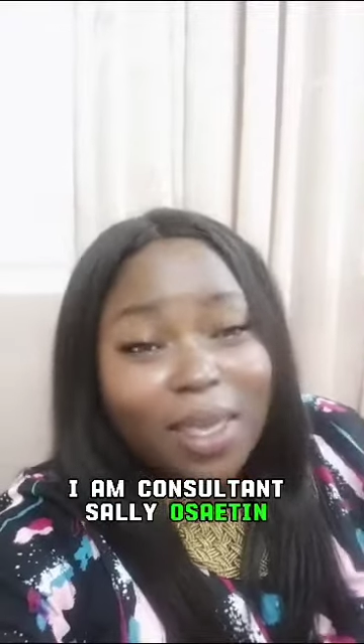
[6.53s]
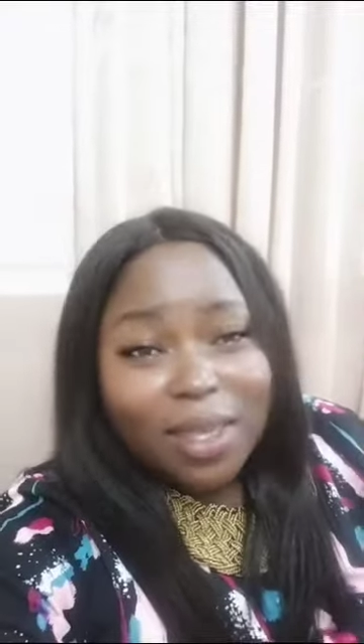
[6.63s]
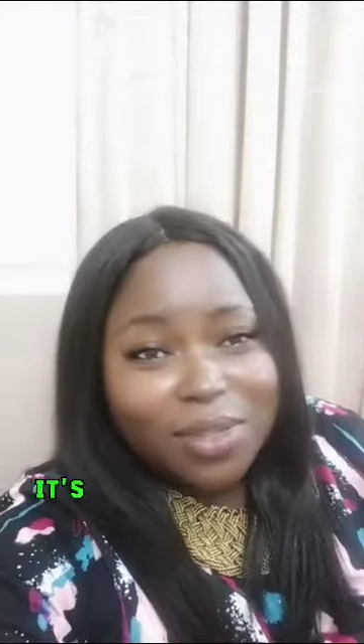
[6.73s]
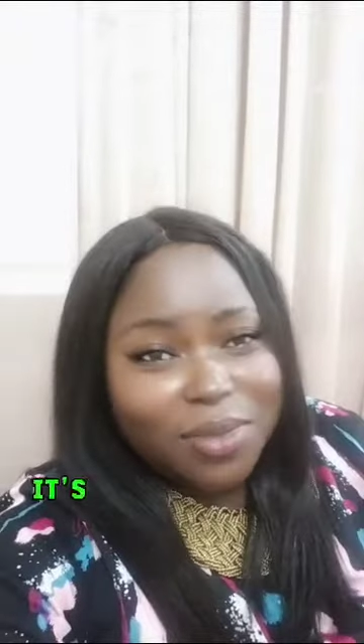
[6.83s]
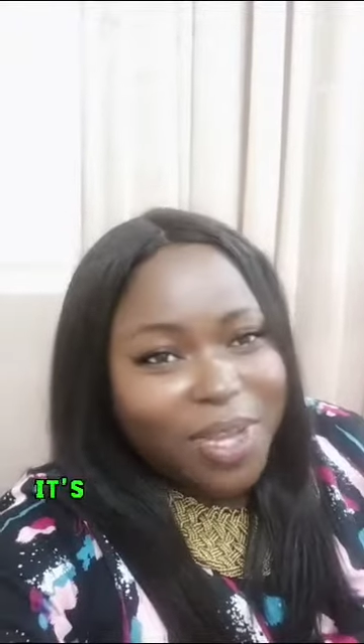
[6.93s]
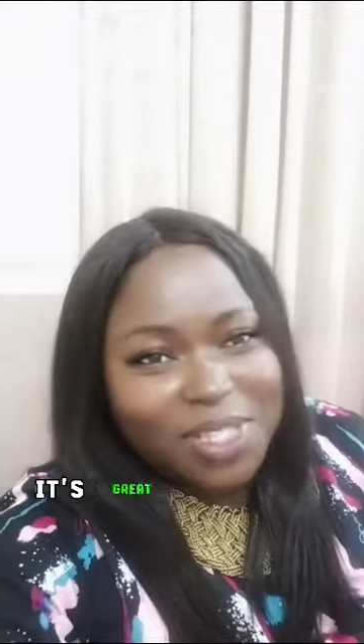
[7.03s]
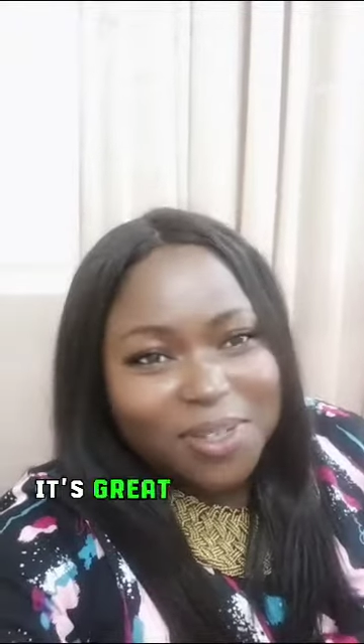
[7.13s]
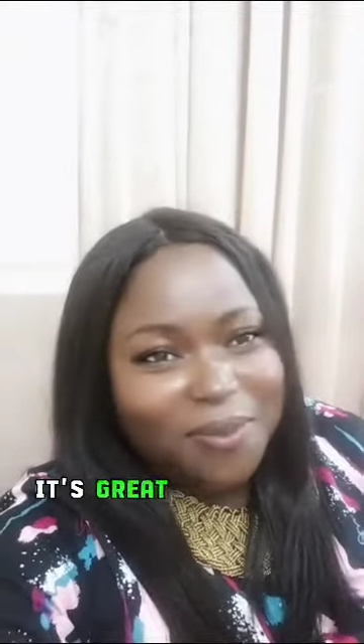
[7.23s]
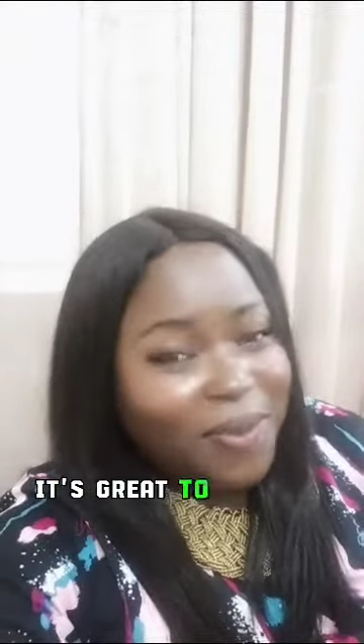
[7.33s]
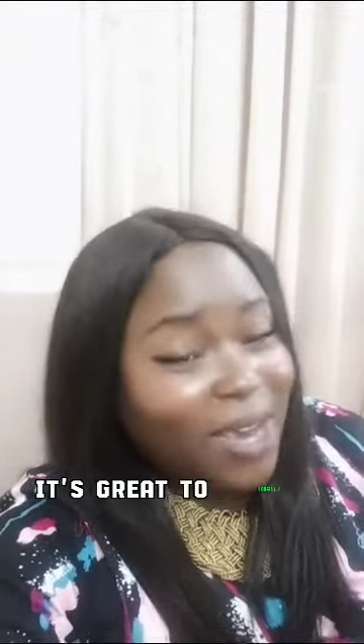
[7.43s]
It's great
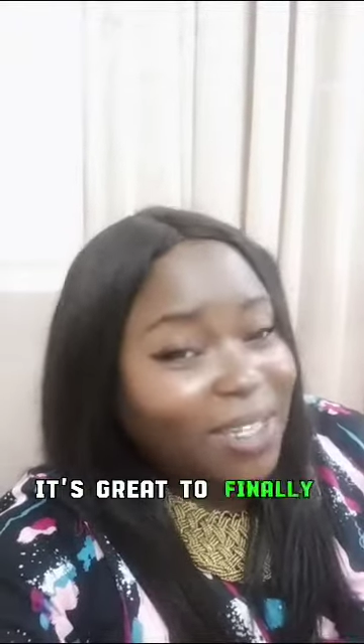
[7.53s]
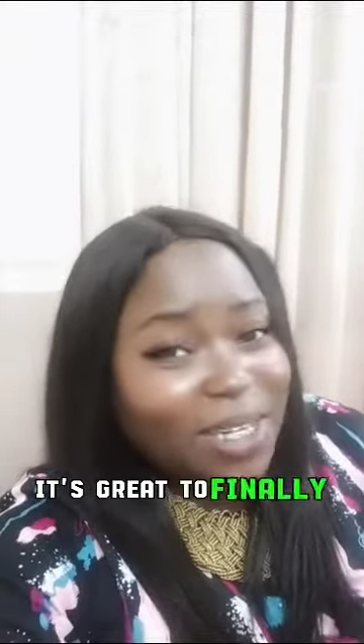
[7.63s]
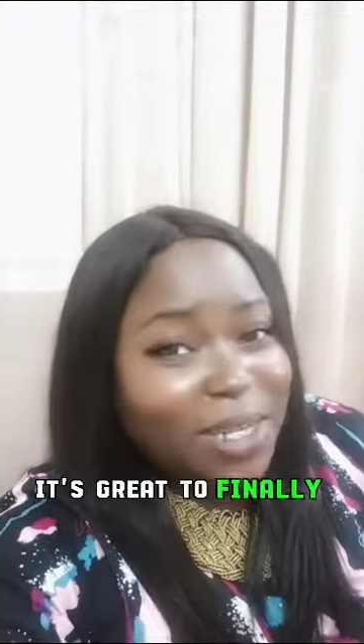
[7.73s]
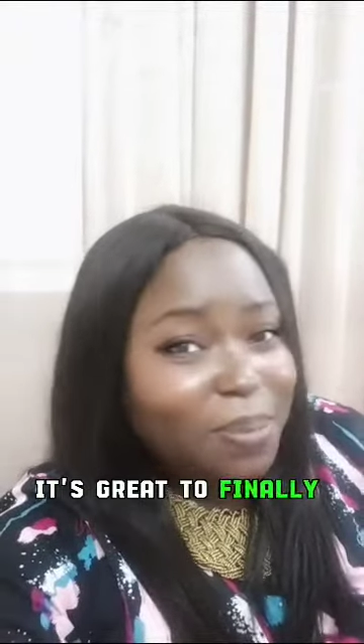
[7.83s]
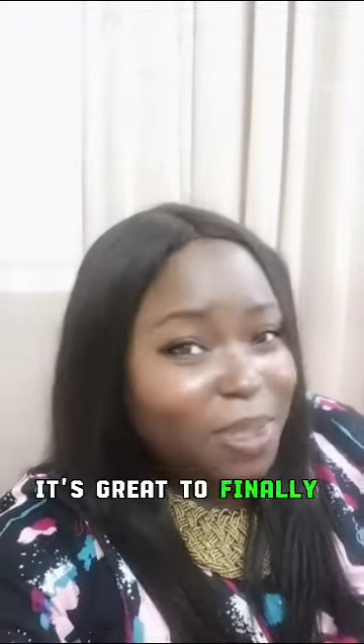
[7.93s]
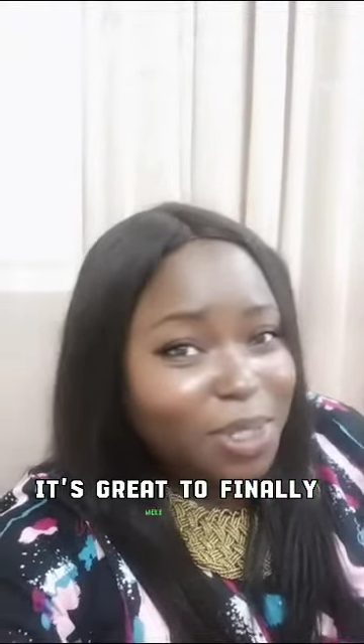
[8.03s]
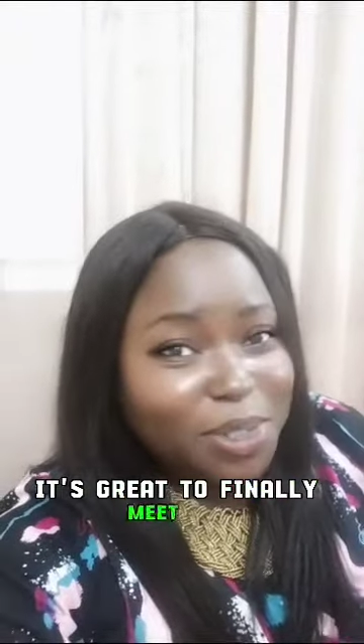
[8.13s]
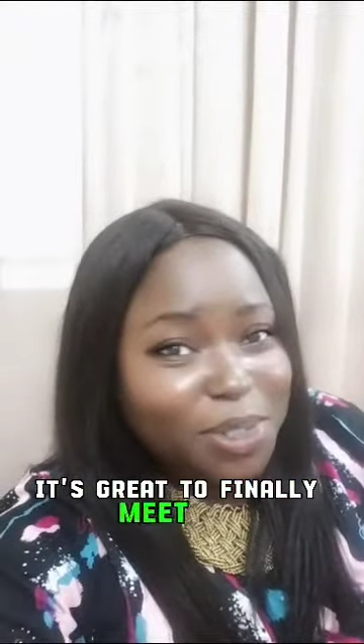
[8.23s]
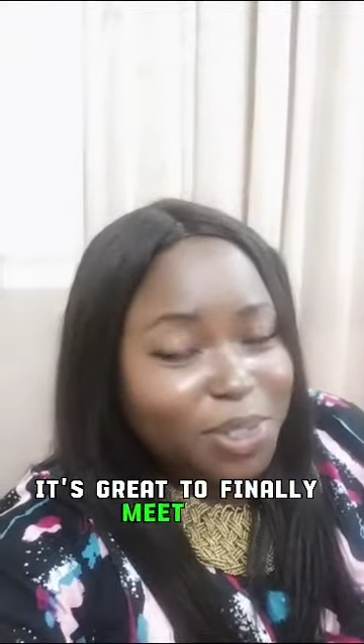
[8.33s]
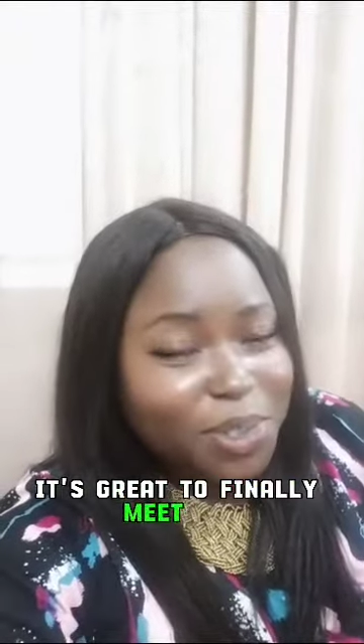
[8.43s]
to finally
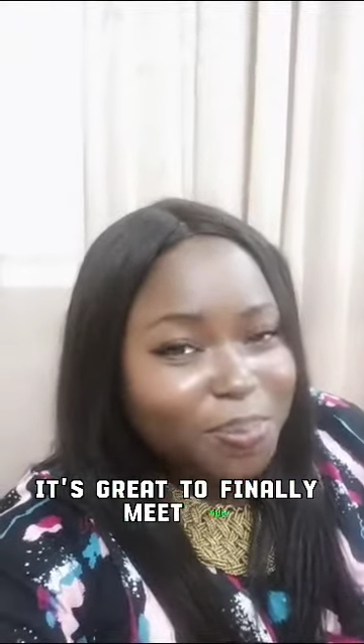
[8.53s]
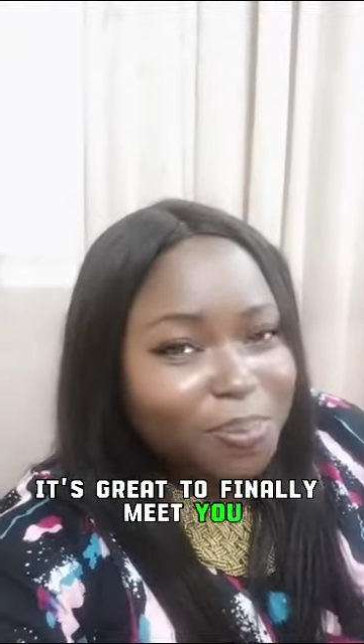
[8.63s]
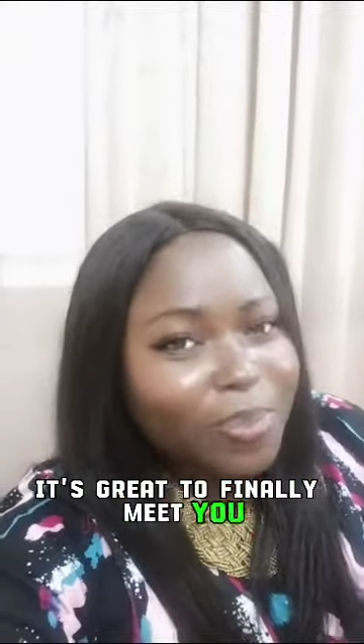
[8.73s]
meet you.